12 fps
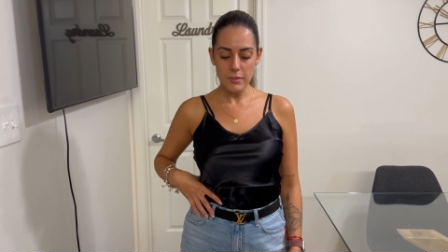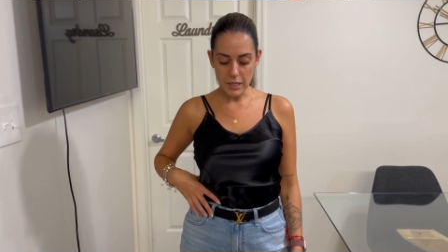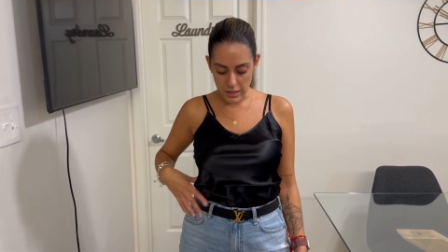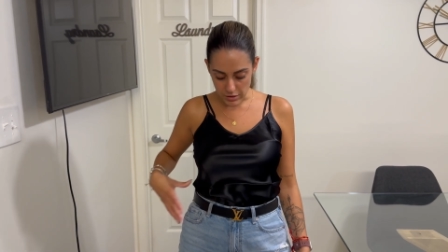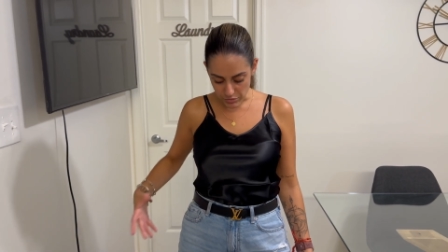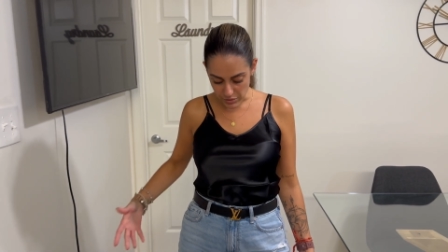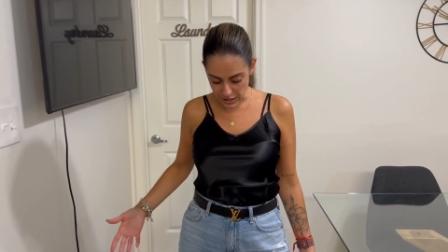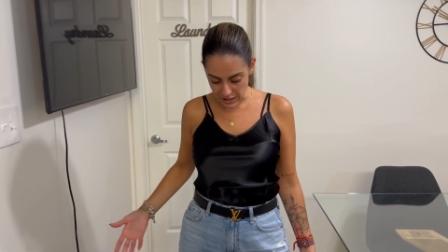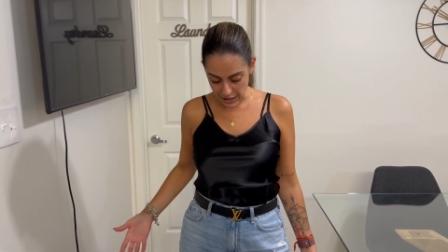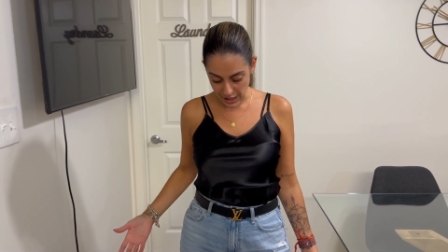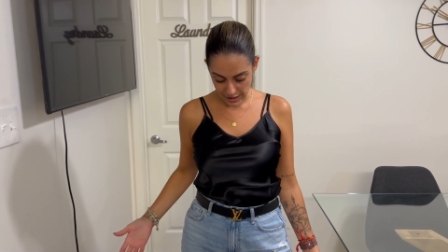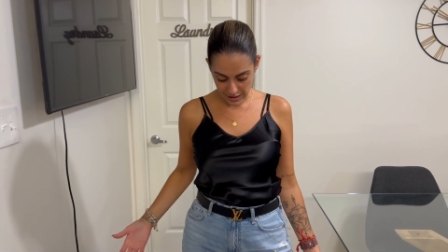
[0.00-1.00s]
I really
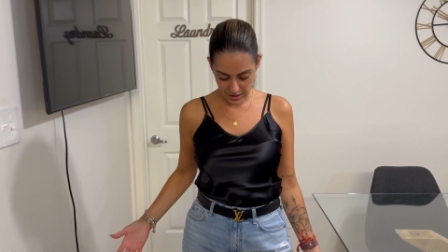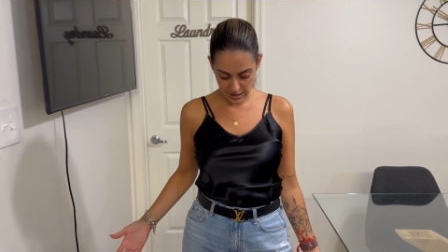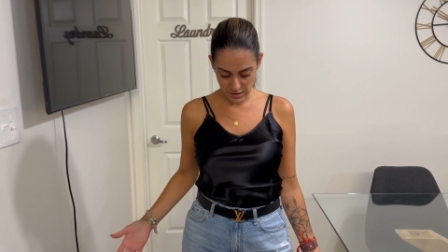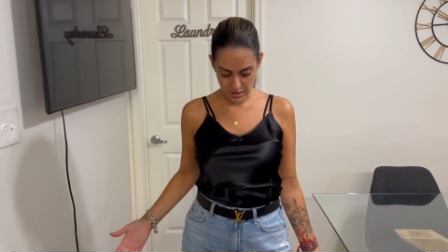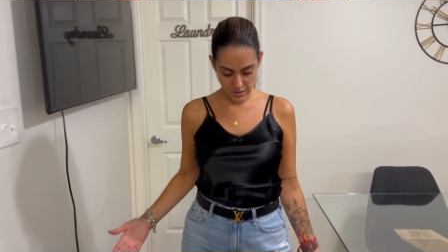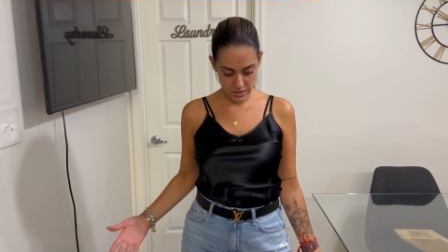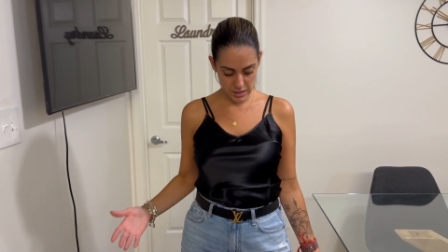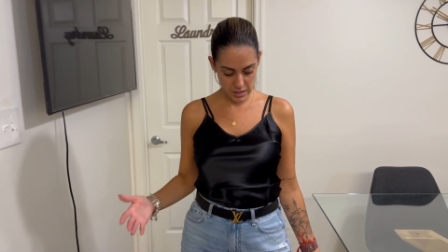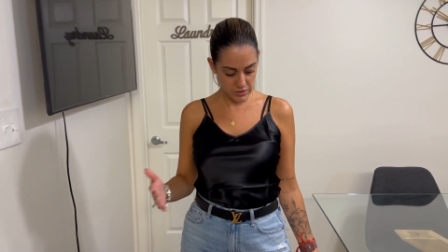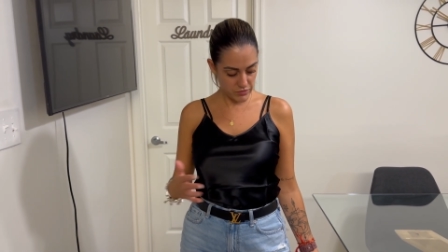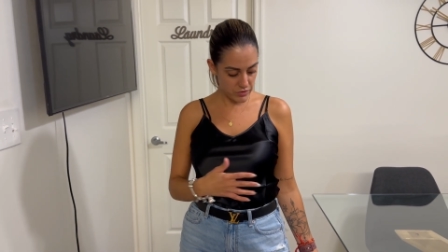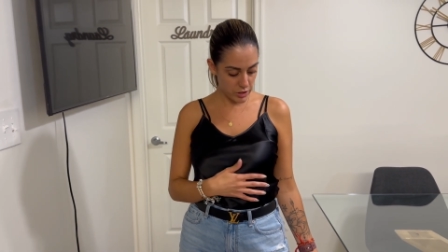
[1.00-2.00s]
like it,
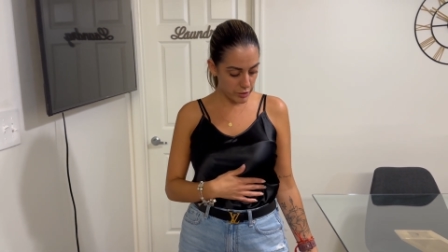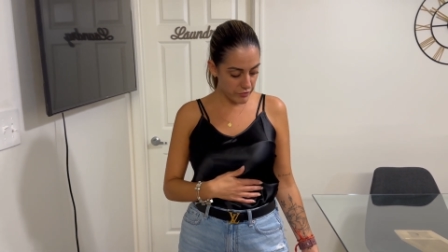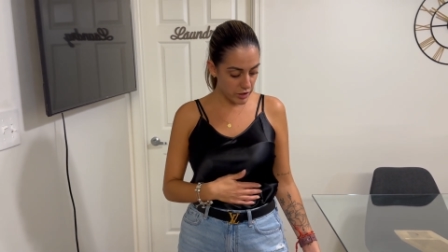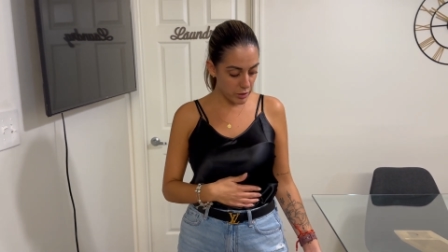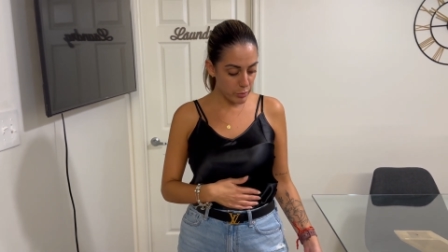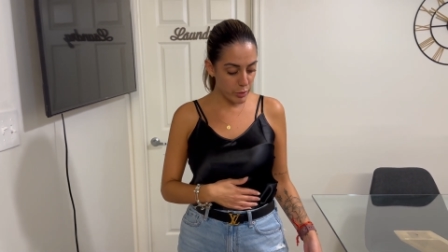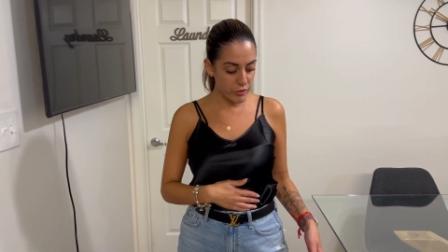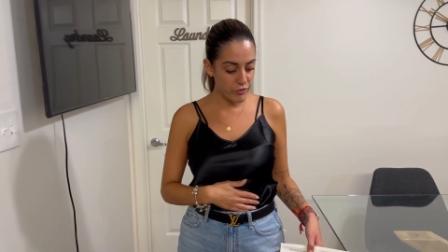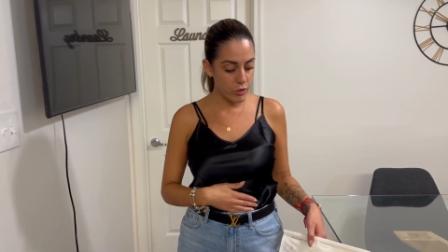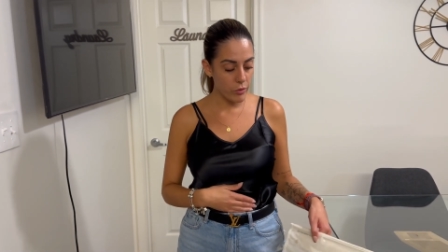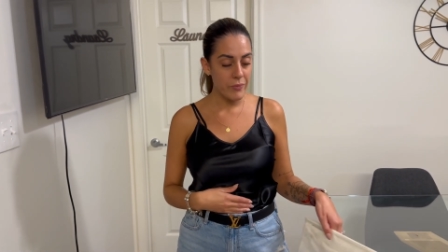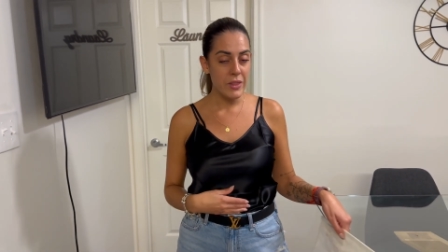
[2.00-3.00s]
it's very, very
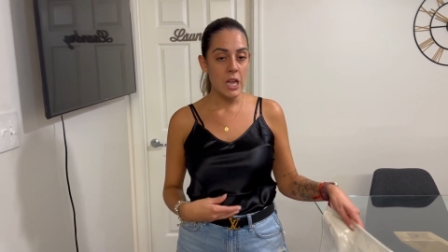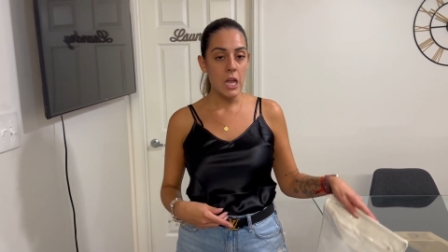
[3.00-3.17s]
beautiful.